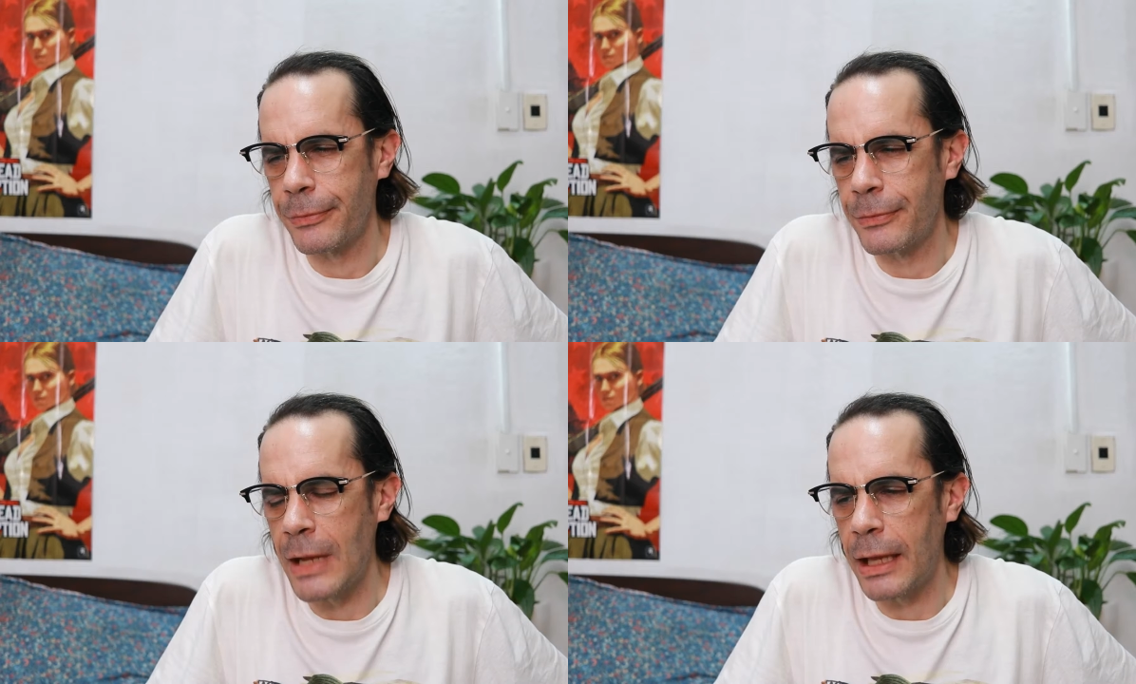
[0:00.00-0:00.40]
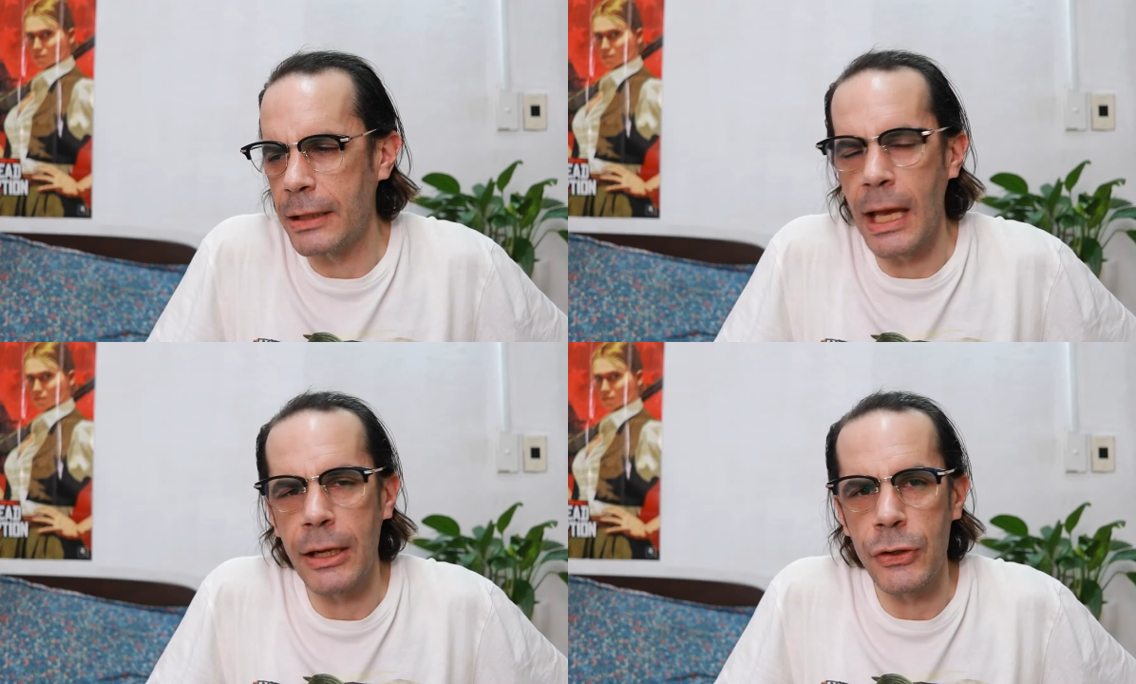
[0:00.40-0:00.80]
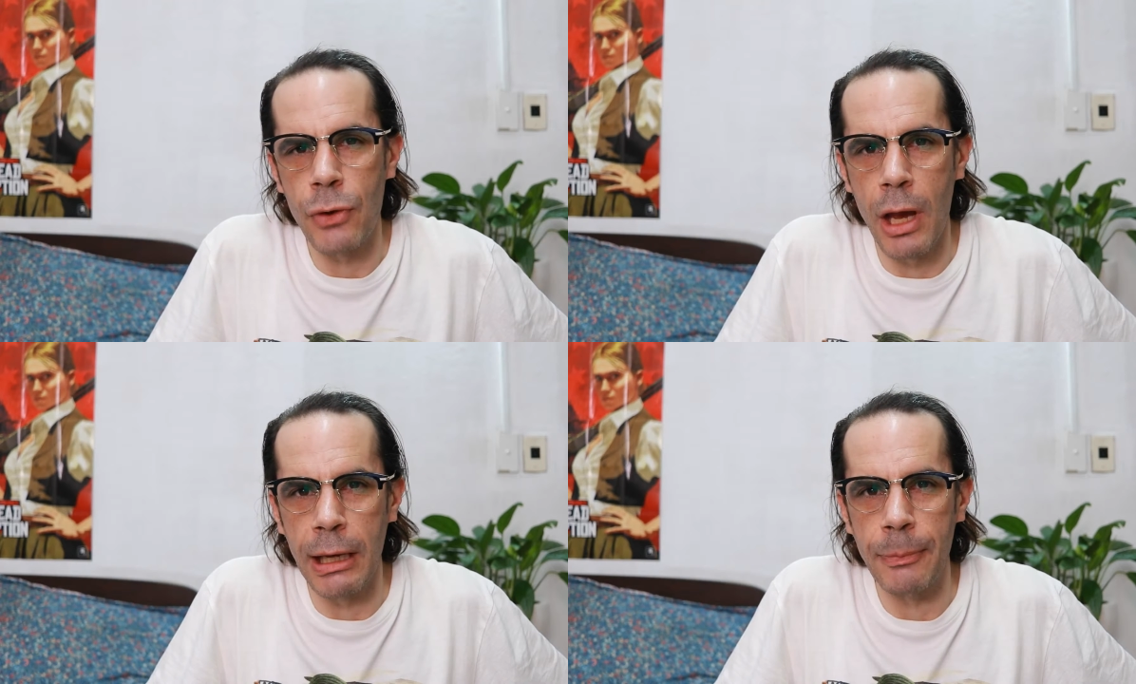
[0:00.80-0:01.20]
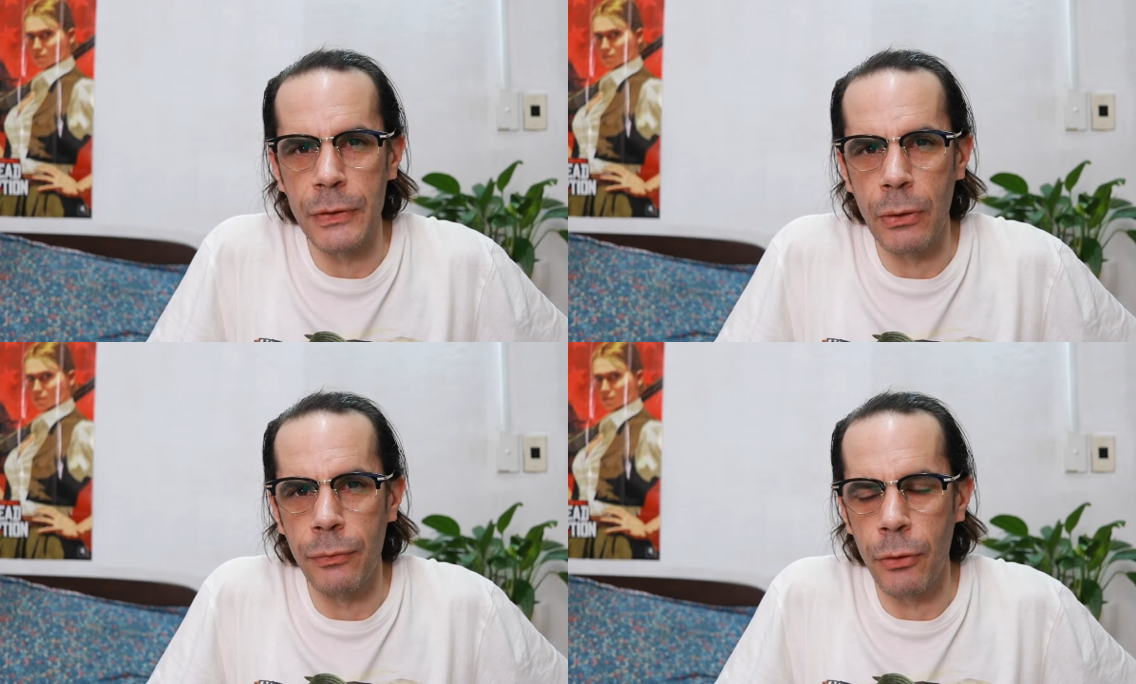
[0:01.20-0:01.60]
Speaker 1: not not a strong
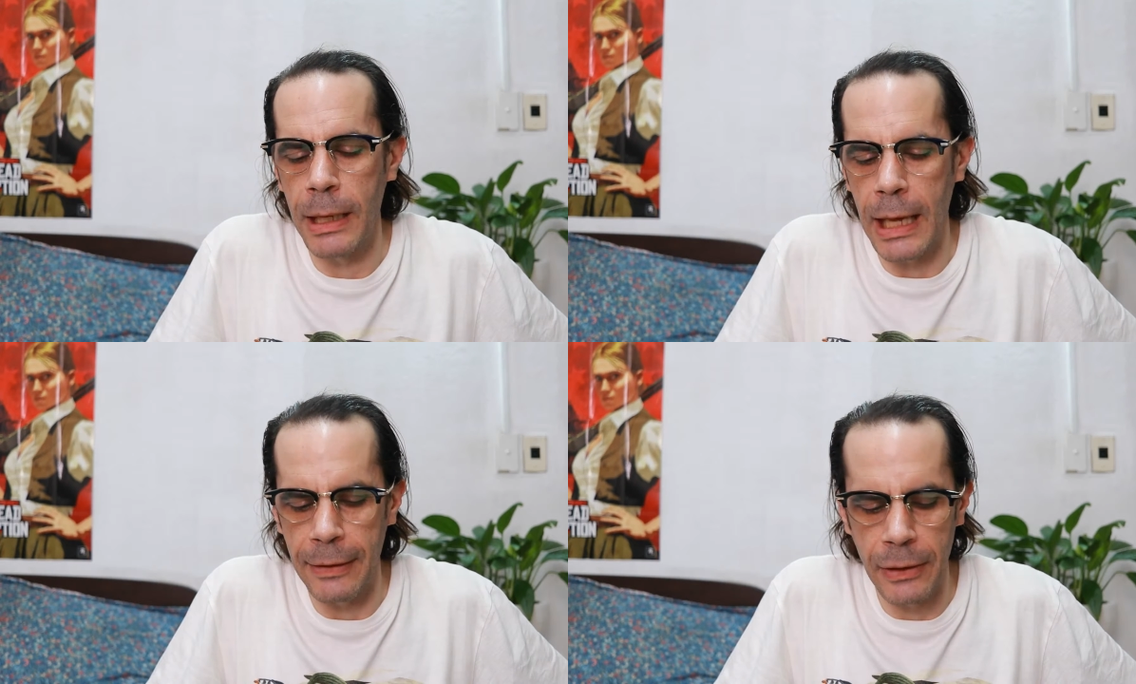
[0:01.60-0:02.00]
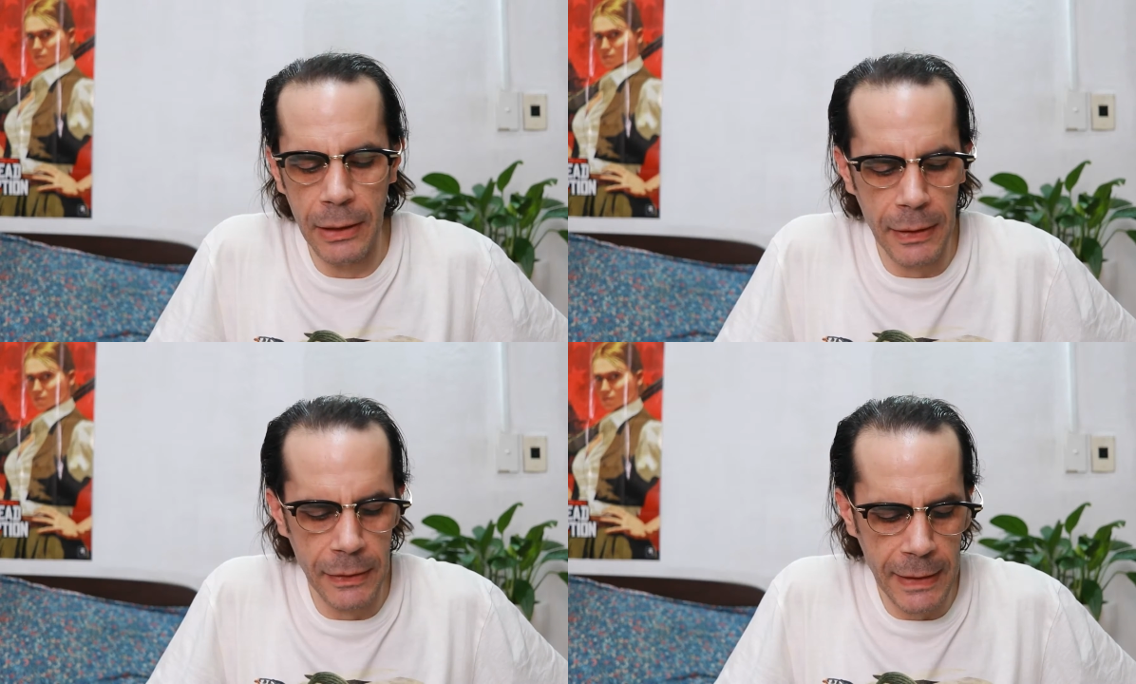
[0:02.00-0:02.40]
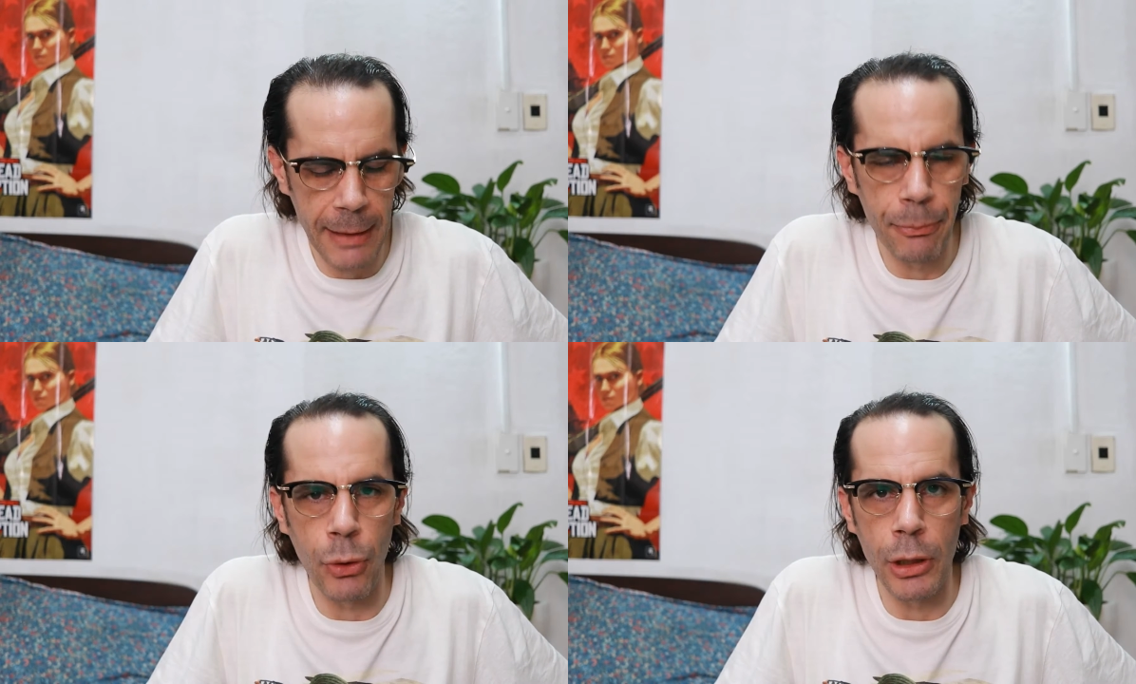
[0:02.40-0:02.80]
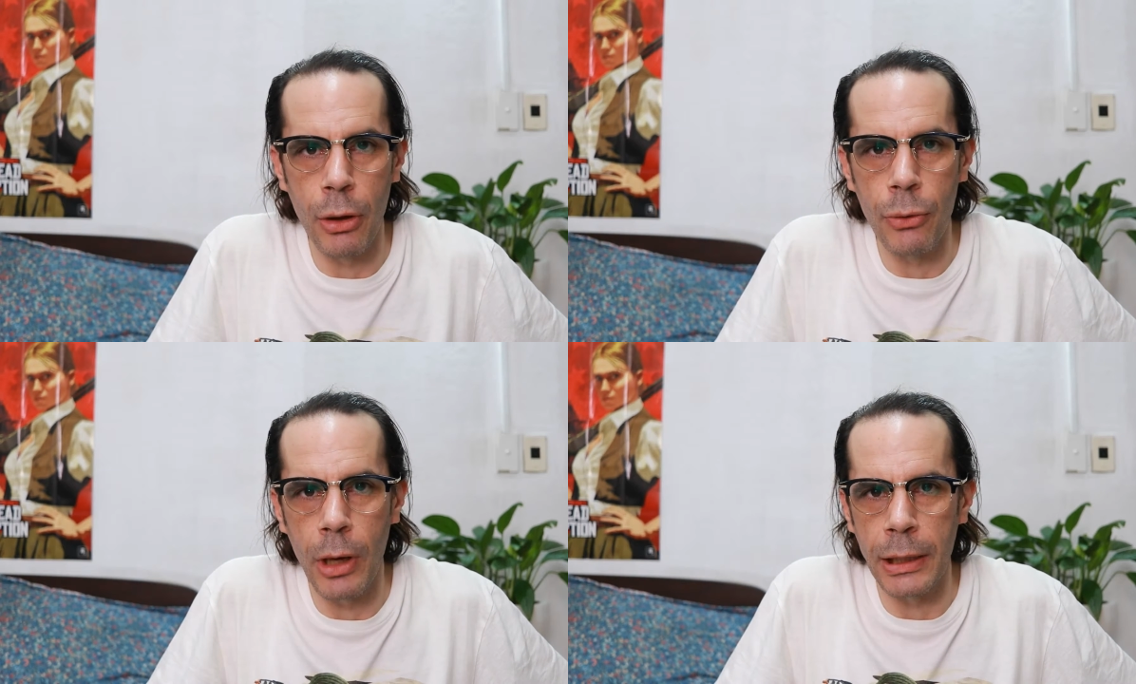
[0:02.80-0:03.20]
episode for me. I think this ten point
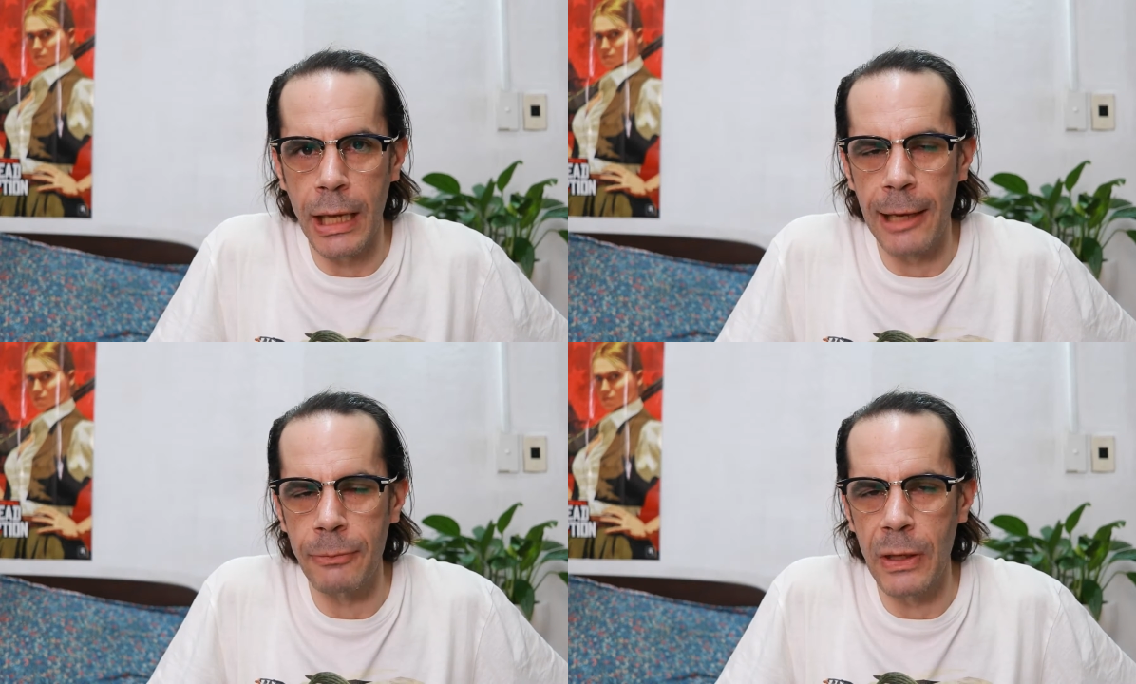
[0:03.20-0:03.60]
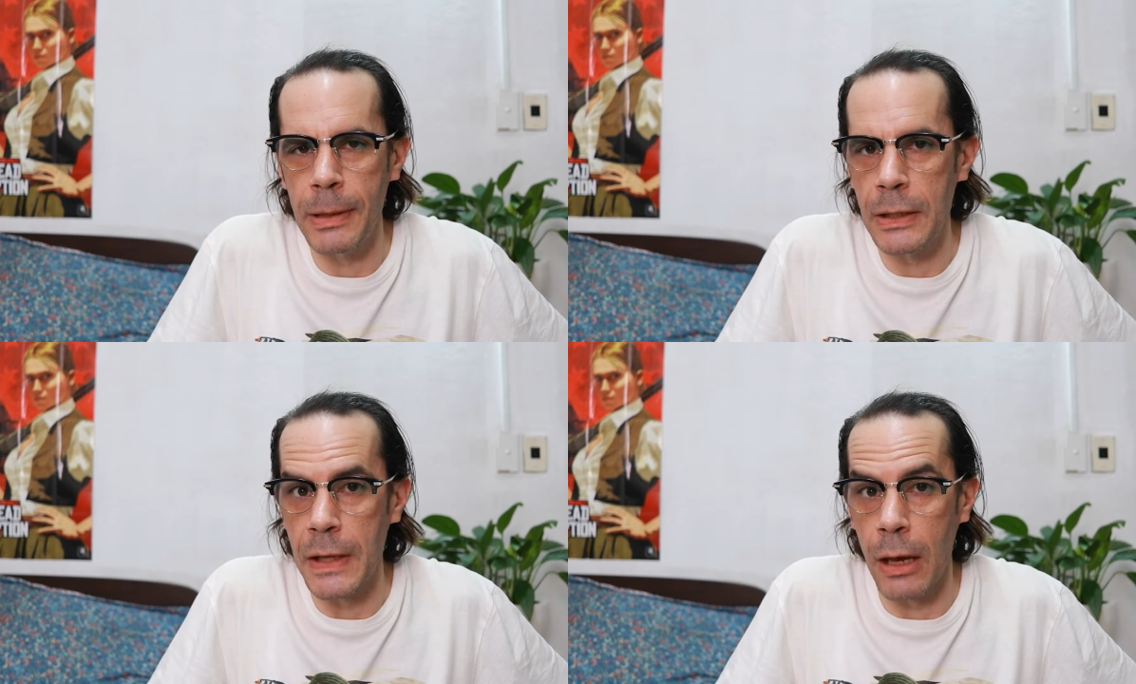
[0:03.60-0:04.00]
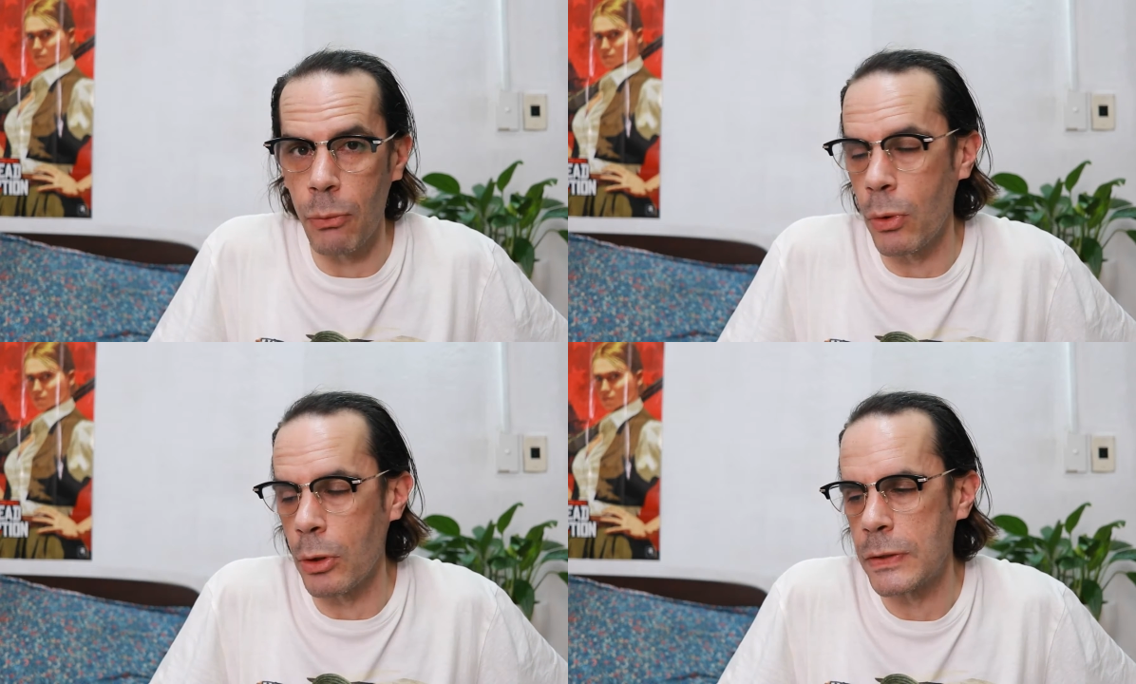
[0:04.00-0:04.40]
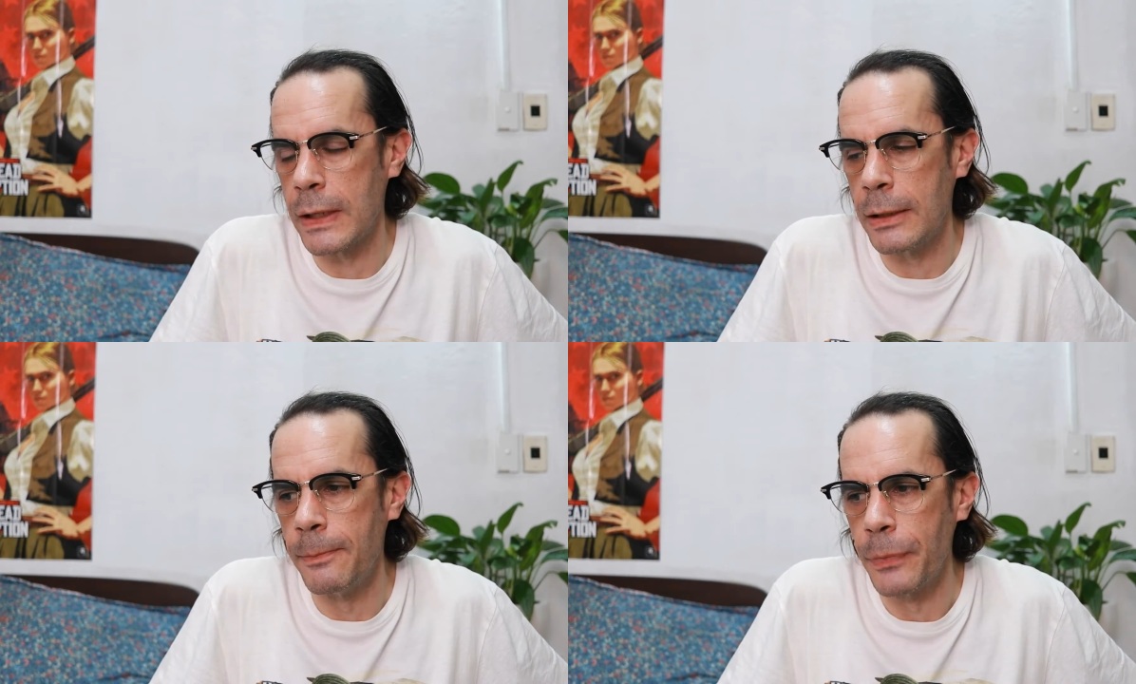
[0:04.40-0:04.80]
oh on IMDb is not
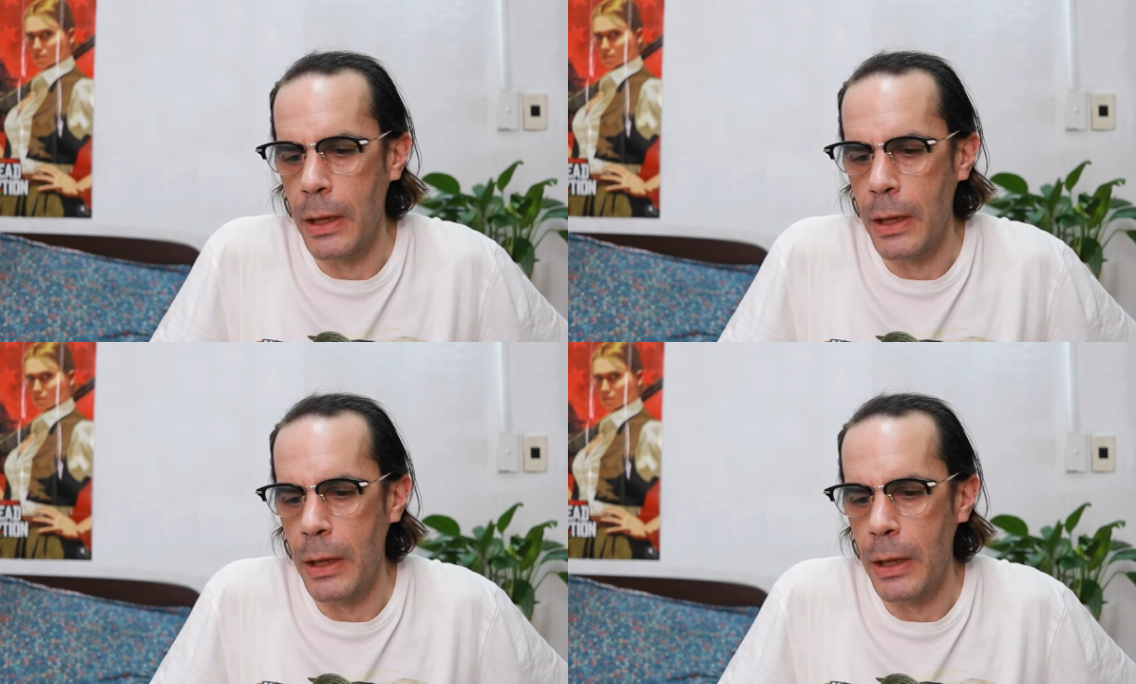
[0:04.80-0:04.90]
warranted.